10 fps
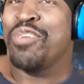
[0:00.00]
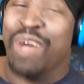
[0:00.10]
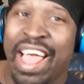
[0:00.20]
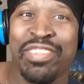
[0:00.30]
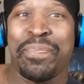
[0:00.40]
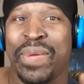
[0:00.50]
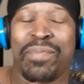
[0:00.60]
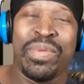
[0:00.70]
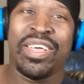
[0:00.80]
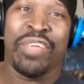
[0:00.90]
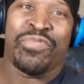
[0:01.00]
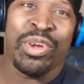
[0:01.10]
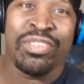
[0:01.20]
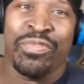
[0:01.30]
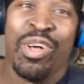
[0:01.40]
Why should people?" Because
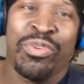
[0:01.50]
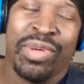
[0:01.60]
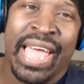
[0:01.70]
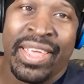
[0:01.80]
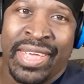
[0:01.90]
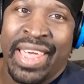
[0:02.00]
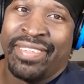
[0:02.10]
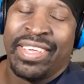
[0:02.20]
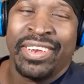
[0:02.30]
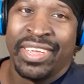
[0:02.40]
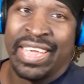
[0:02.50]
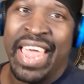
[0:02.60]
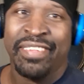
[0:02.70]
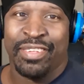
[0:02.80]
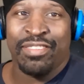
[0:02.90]
first of all, you got guests, and the
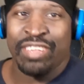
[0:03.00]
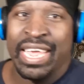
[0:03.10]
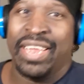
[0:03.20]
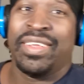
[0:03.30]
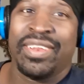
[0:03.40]
guests is saying,